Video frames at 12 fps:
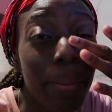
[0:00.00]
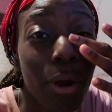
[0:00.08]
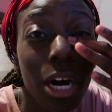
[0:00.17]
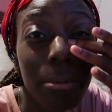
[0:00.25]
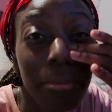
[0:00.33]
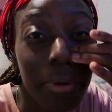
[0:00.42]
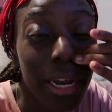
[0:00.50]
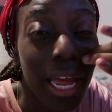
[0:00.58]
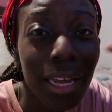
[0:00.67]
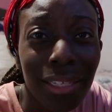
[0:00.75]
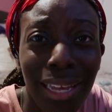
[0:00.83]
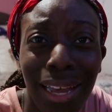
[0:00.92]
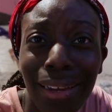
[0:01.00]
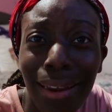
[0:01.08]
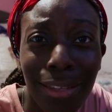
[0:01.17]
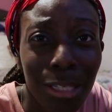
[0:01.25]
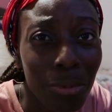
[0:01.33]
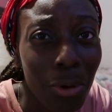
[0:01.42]
carbon monoxide
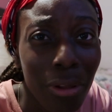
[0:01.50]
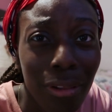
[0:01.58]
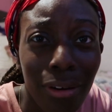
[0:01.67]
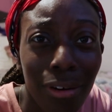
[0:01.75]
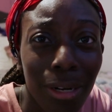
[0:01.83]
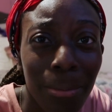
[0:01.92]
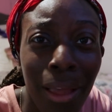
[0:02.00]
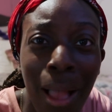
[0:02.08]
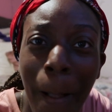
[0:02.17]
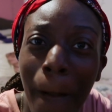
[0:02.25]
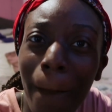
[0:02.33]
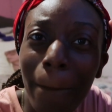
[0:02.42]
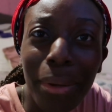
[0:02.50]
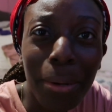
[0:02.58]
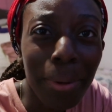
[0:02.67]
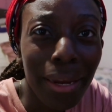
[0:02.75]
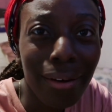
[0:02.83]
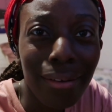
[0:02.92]
and smoke alarm, but
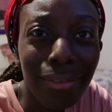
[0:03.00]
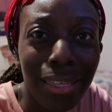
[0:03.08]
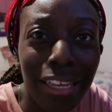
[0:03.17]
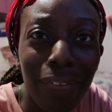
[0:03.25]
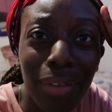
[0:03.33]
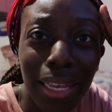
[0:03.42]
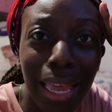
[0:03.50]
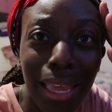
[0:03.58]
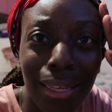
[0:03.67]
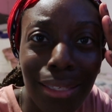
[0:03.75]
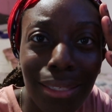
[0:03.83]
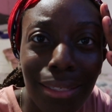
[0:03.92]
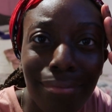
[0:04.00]
apparently FedEx